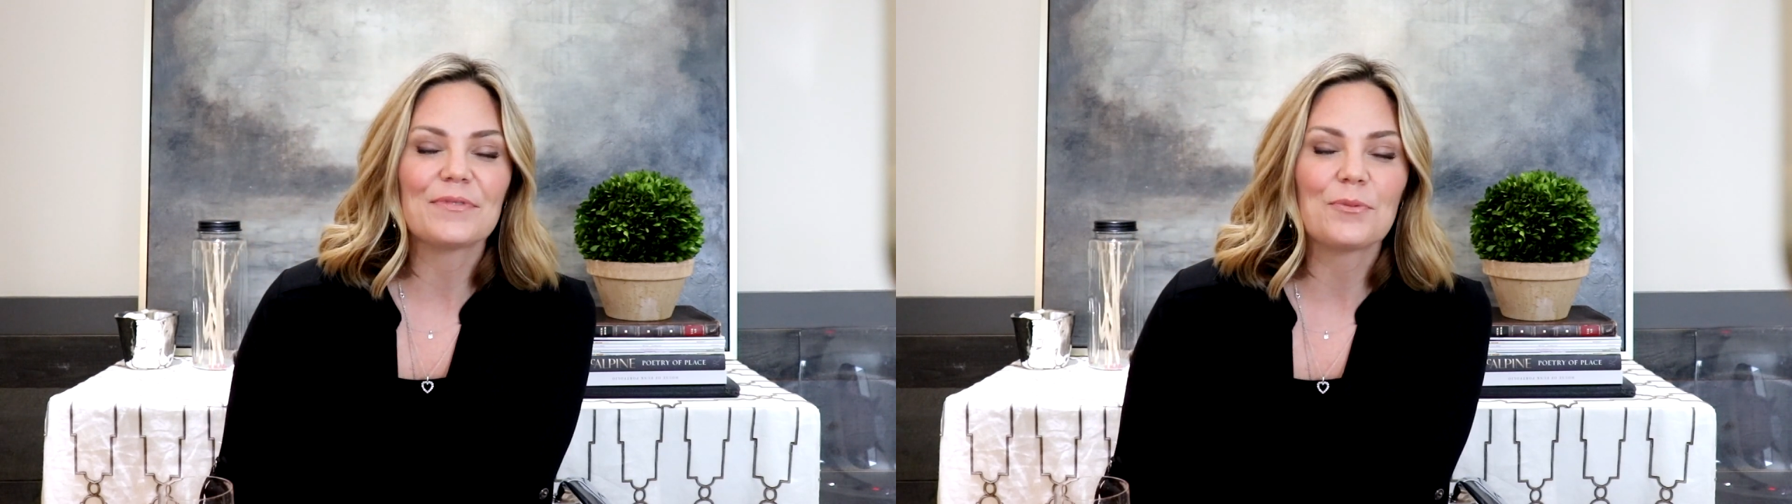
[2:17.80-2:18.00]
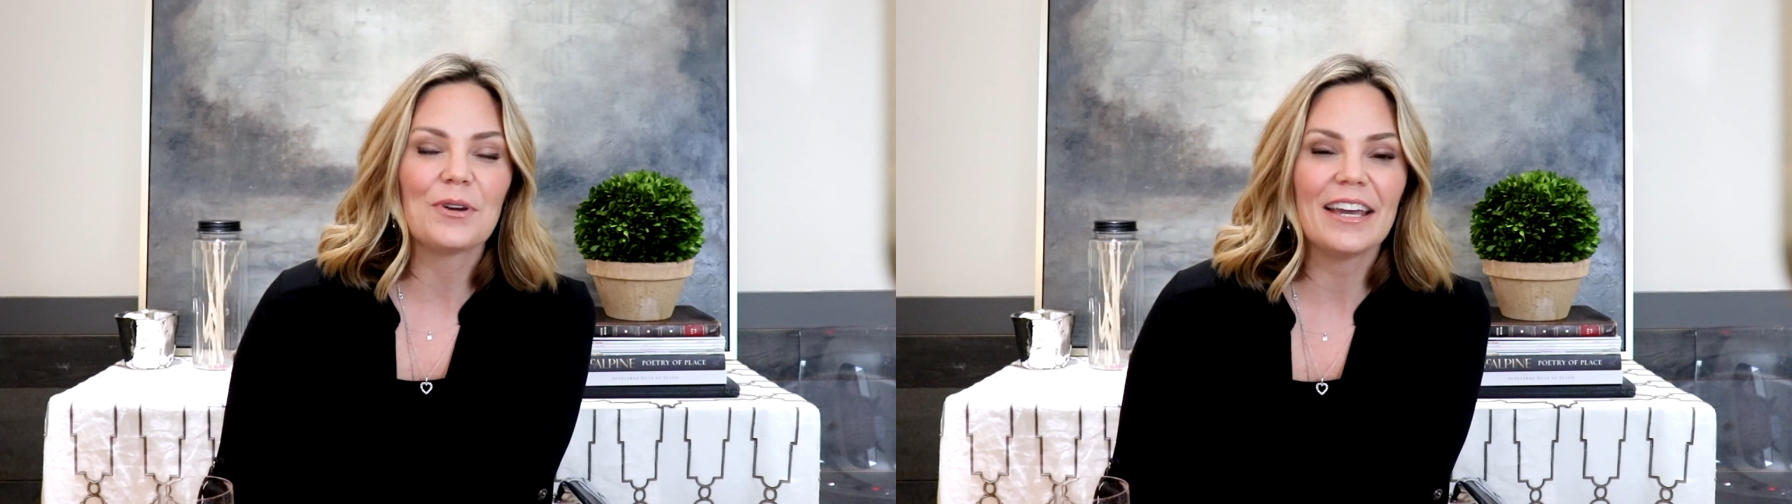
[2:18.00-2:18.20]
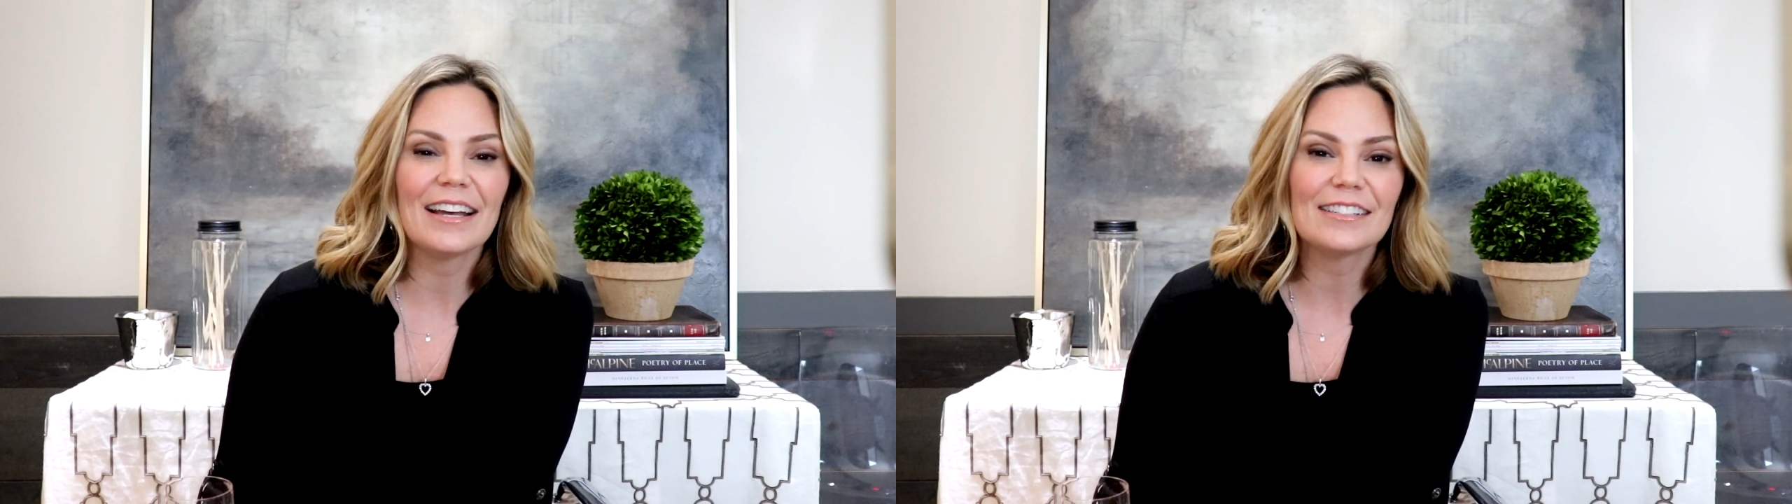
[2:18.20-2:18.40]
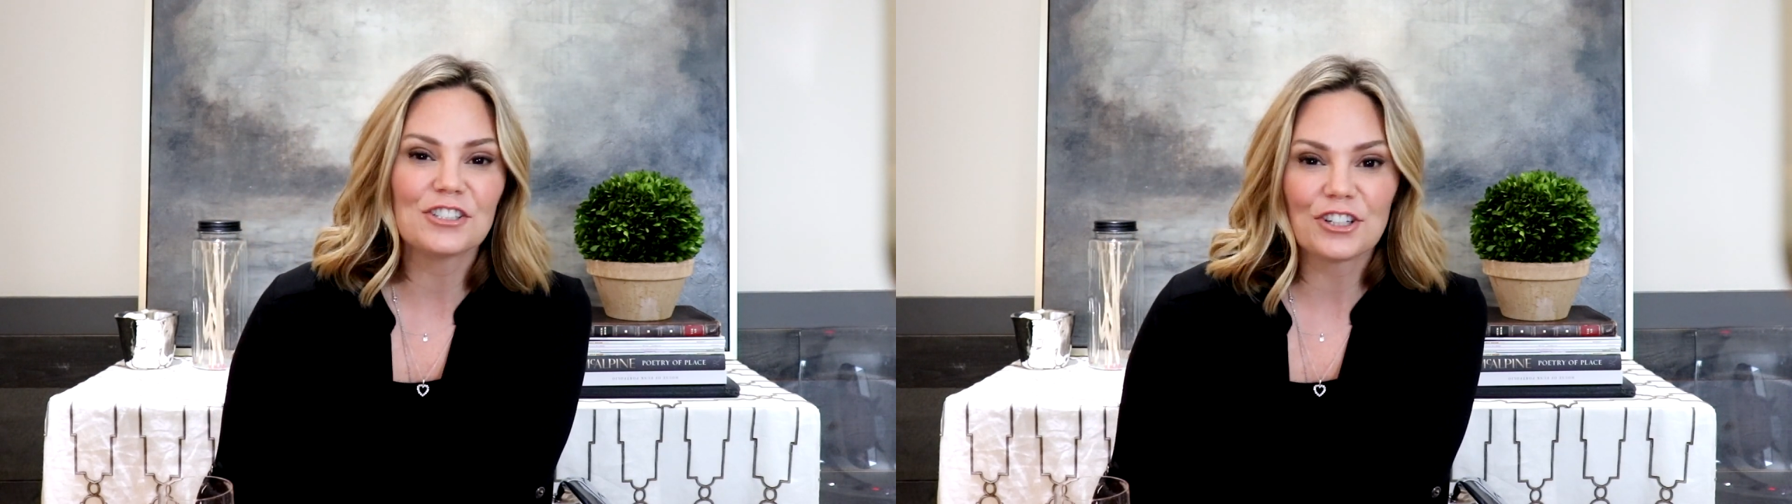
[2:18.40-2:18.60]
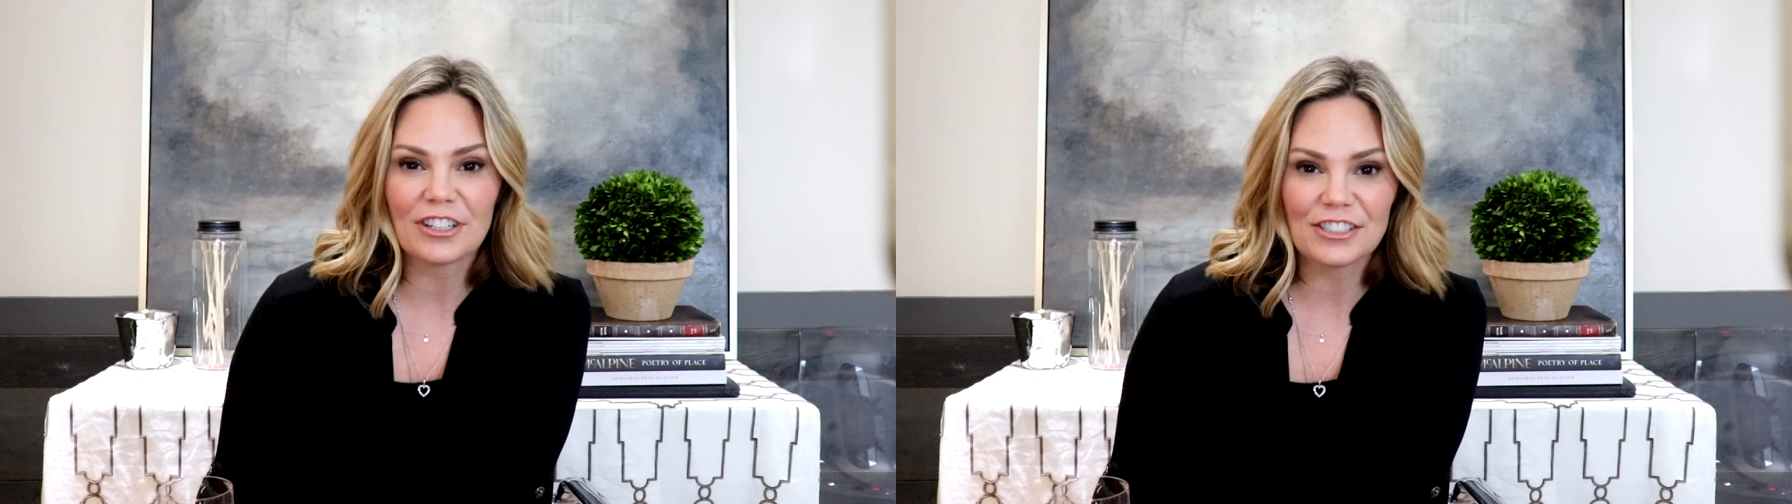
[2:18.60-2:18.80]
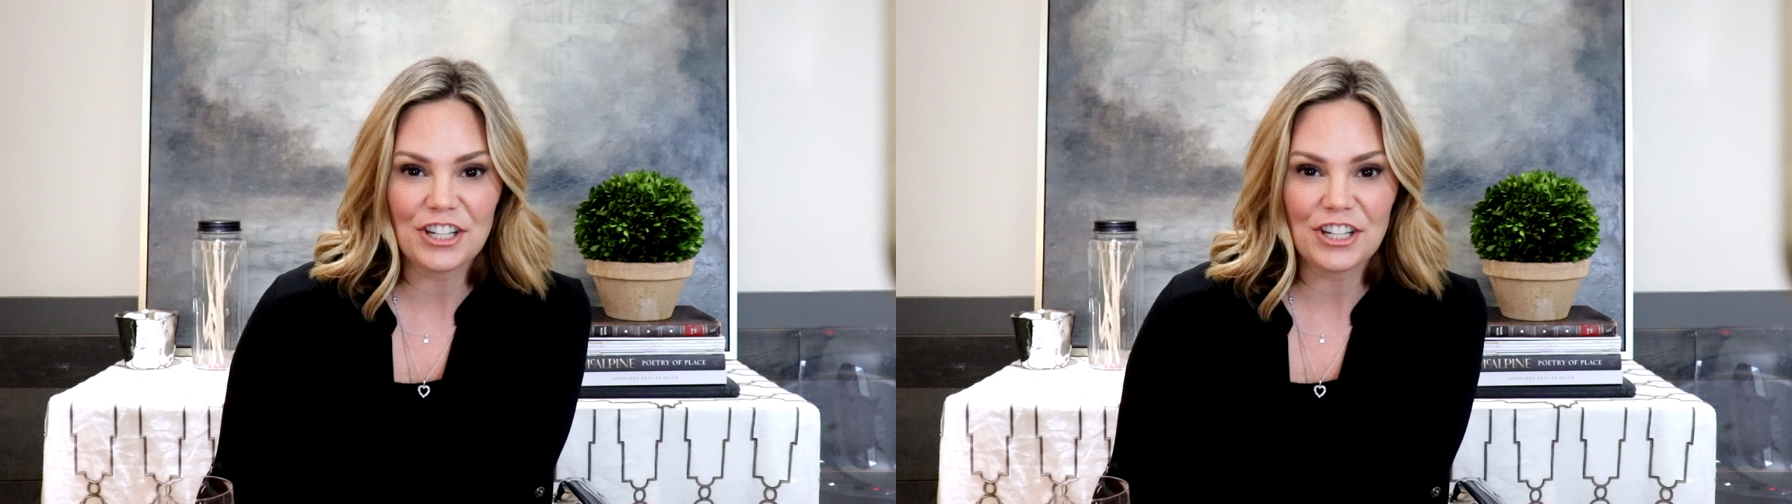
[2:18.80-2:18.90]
We had such a good